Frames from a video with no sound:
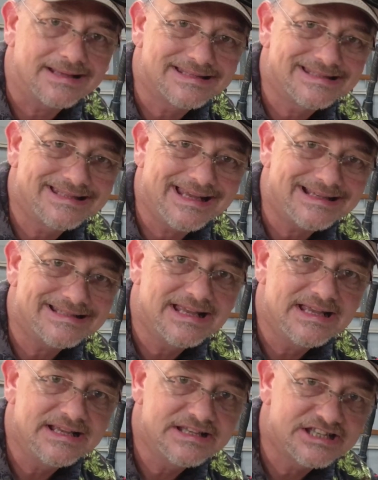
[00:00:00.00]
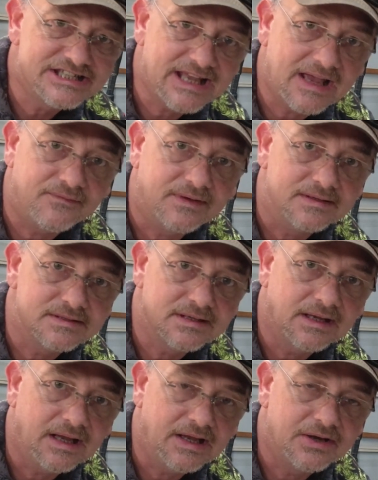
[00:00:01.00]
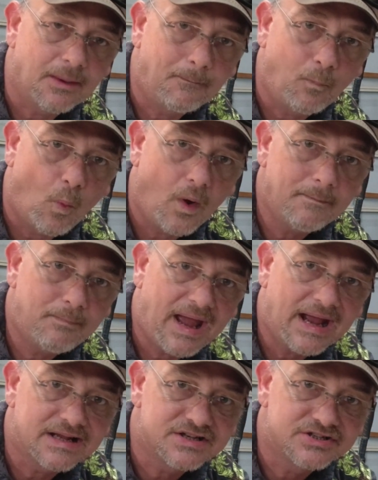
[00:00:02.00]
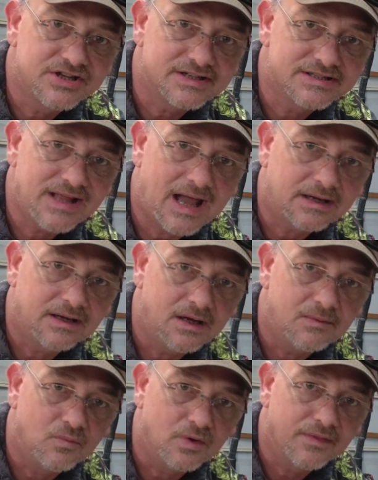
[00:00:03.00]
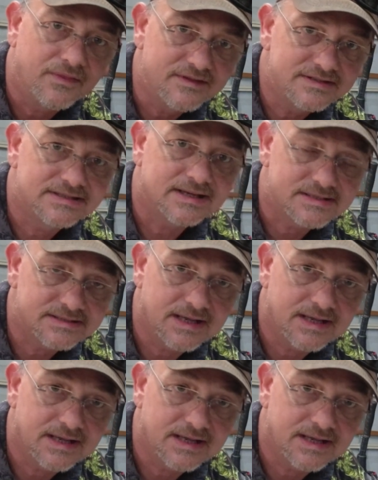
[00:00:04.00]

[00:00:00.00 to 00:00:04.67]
has 6 sevens, and the one package does not come with 6